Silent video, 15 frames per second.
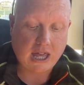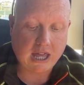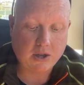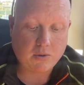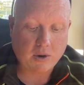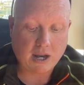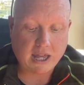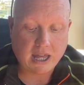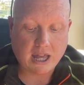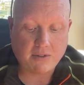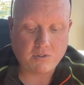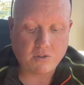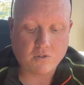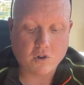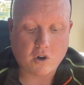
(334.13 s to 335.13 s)
Equally,
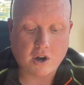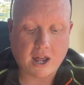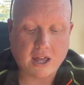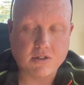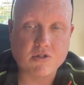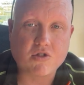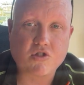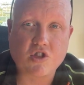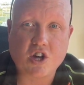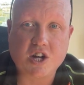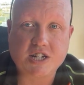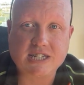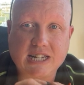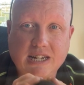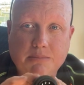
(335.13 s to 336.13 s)
if you've got a
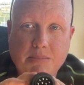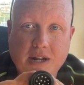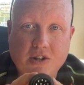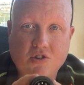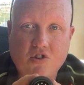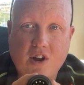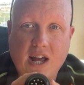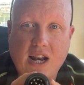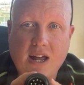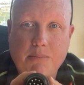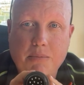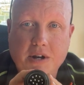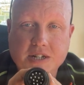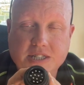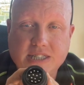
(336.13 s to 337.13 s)
13-pin trailer
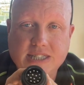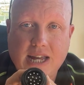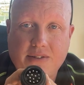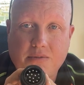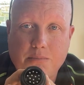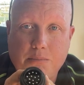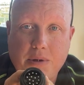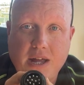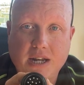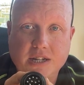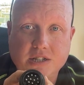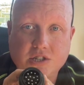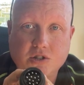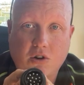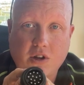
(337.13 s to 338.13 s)
but a
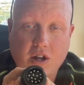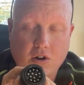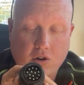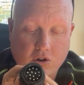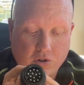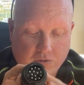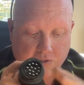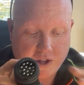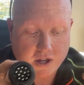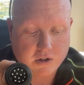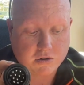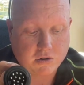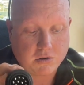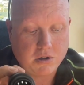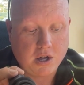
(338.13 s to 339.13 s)
7-pin socket on your
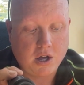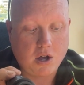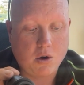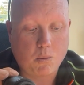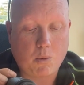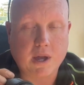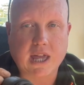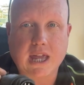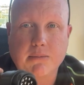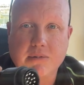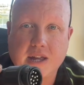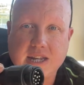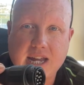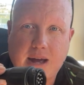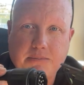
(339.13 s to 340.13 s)
vehicle, we keep
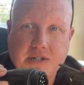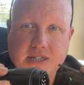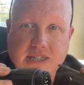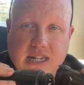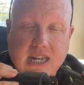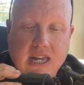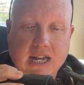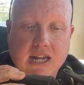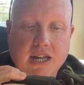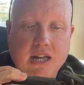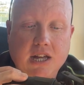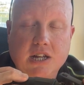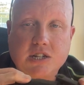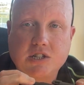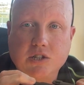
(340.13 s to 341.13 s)
the adapters here
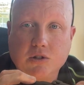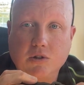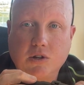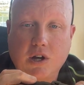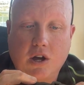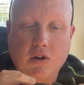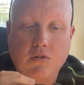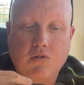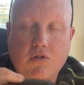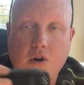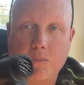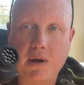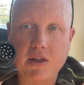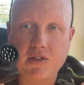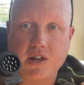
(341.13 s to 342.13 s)
to go
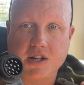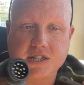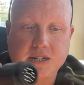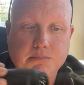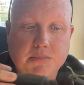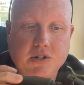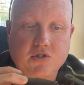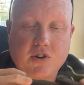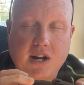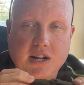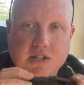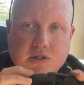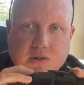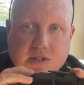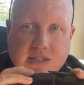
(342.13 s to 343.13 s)
from a 13-pin
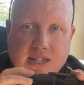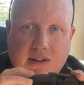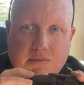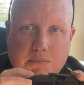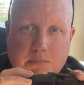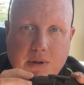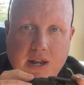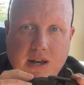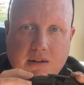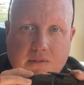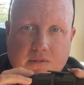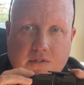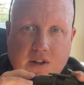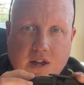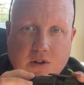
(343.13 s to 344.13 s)
trailer to a 7-pin
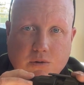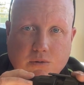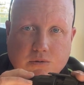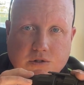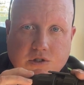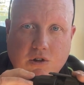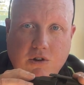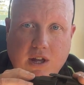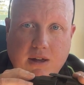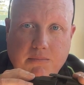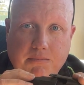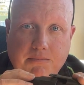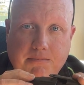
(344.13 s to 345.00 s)
vehicle socket.